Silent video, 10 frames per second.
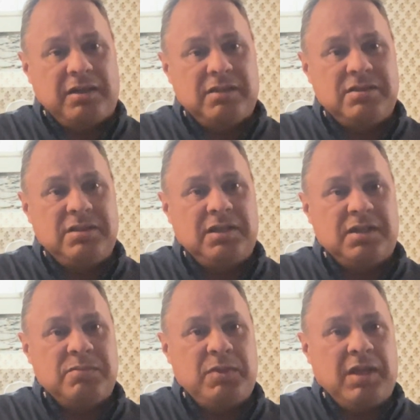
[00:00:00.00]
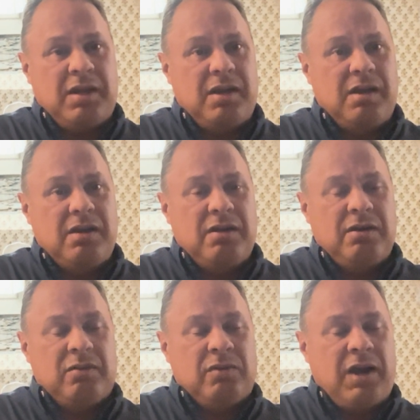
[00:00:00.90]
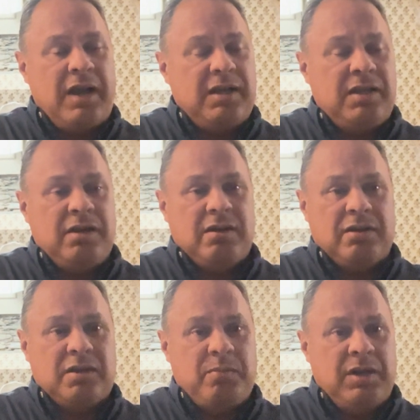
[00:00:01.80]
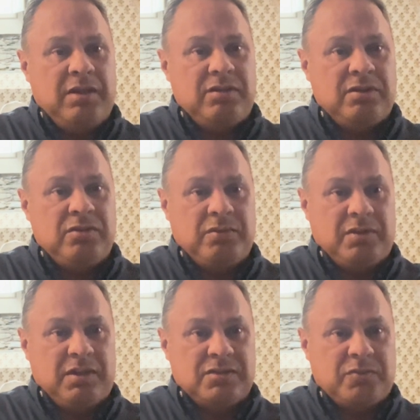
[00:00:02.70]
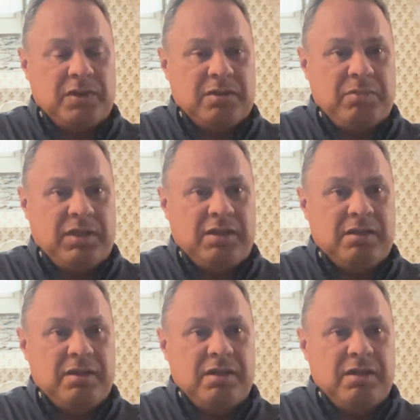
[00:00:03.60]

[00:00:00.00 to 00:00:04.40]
She has been right here committed to doing this with me.